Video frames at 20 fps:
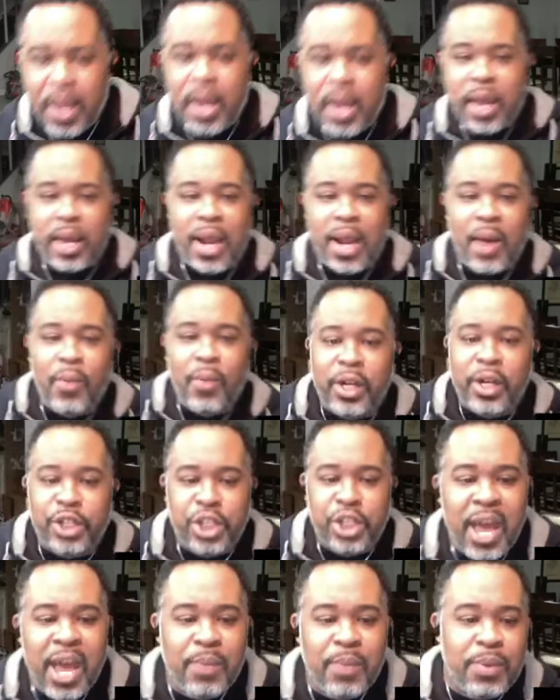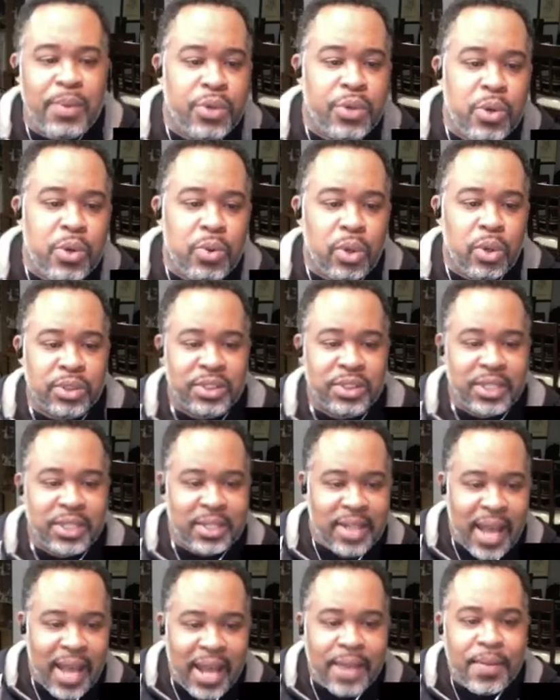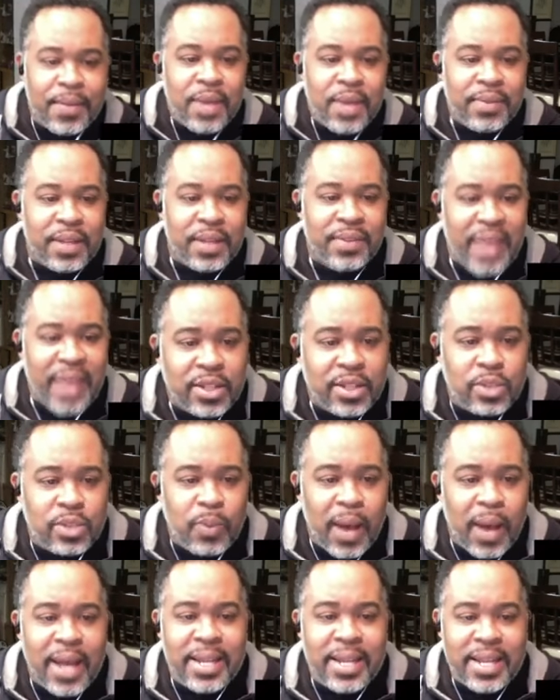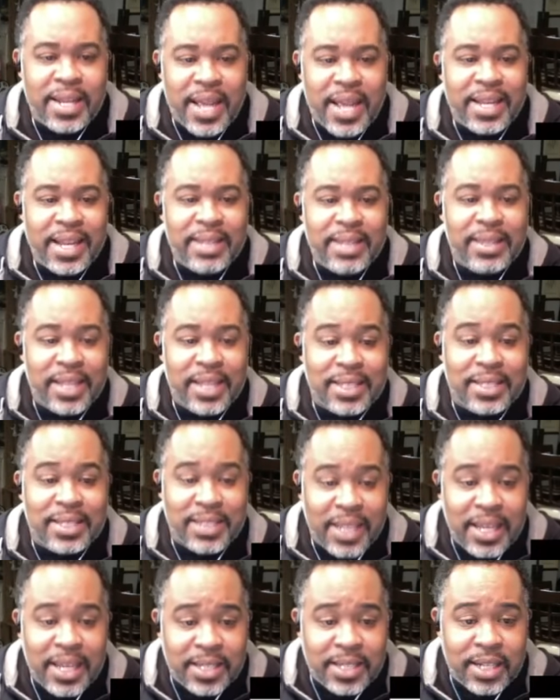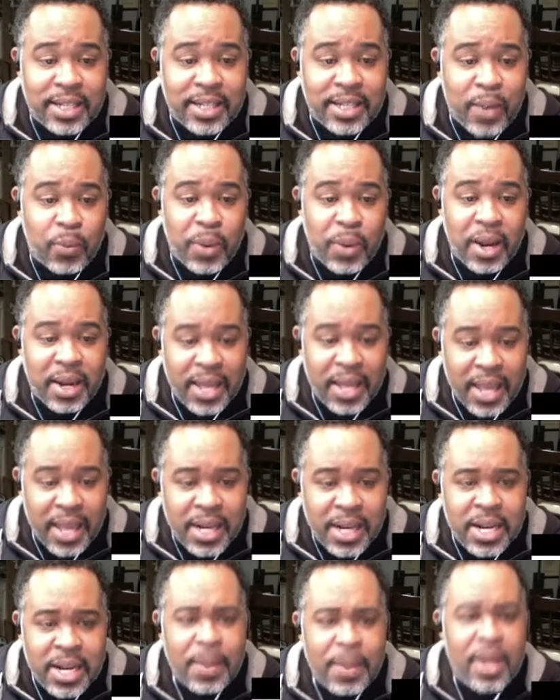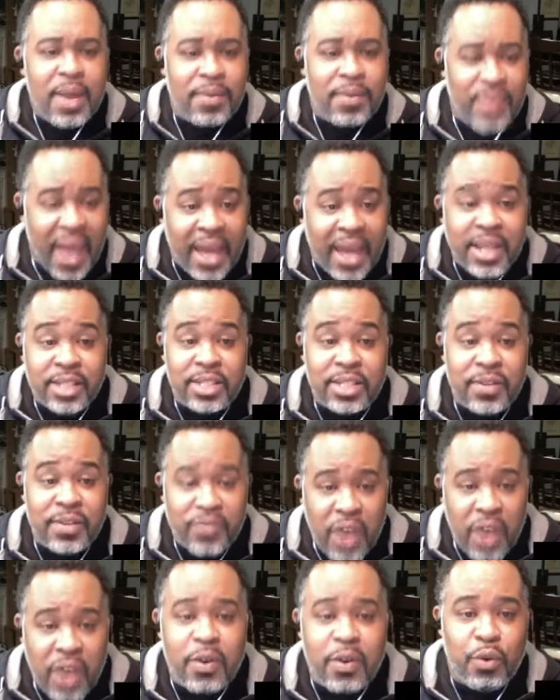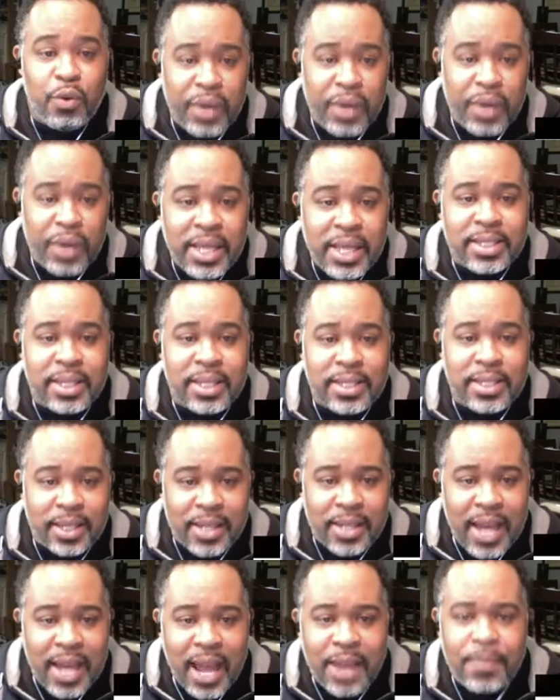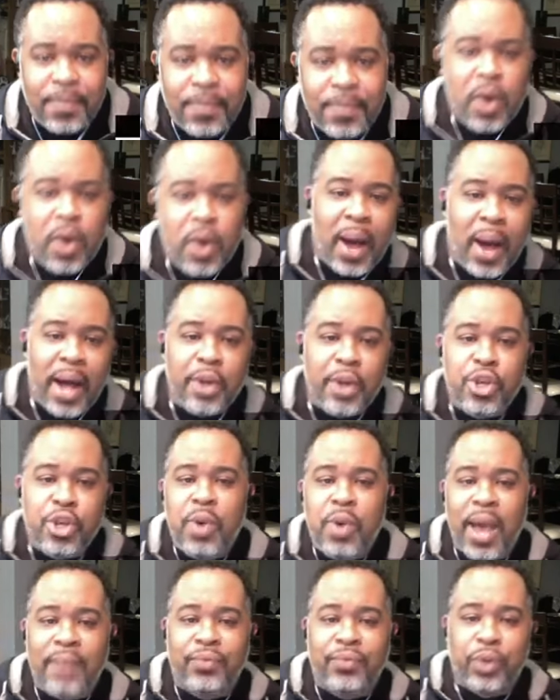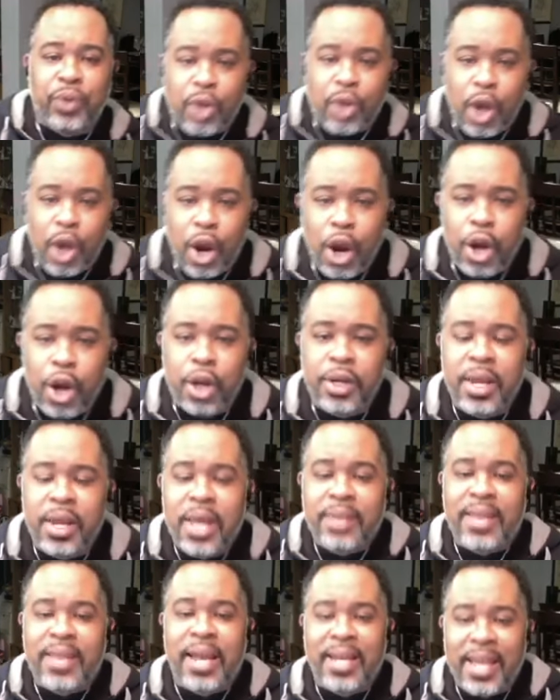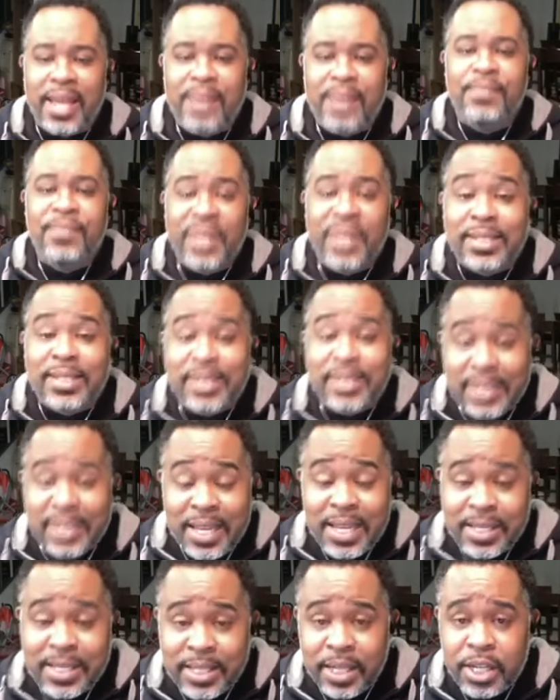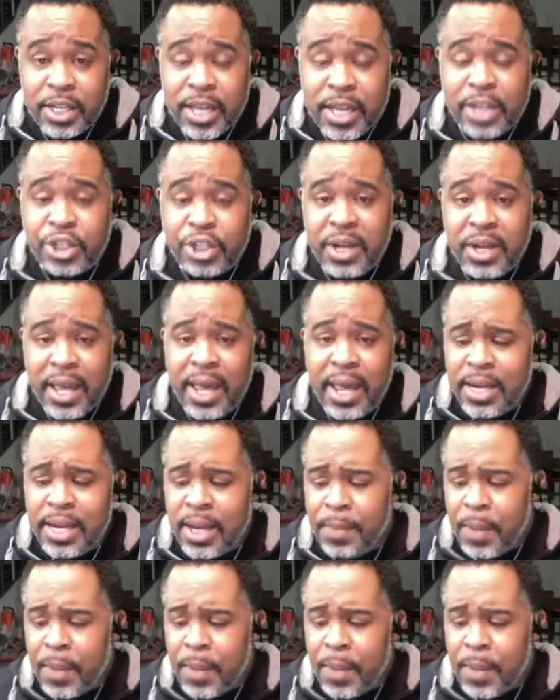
and I want to share with you on tonight that that's why that in this season that we're in, that is the very reason tonight why you have to learn that in this season that you're in,